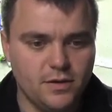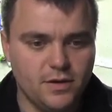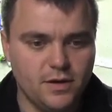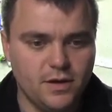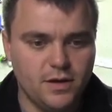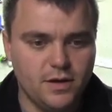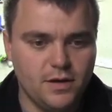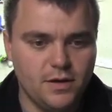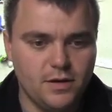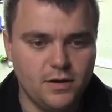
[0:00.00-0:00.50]

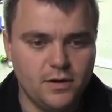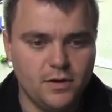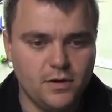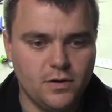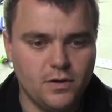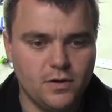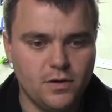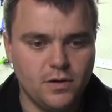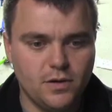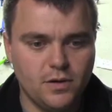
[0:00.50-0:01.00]

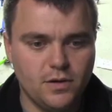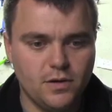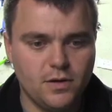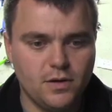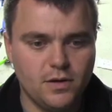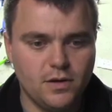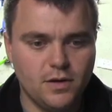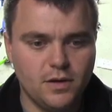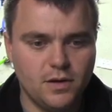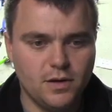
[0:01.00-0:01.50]

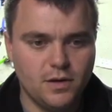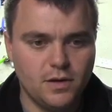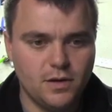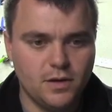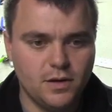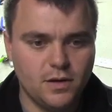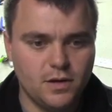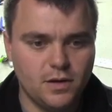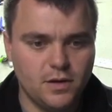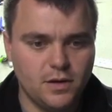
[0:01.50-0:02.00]

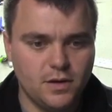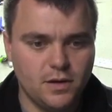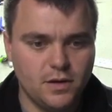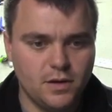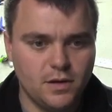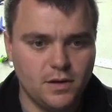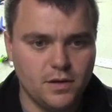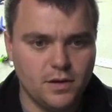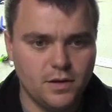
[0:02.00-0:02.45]
(no one is talking)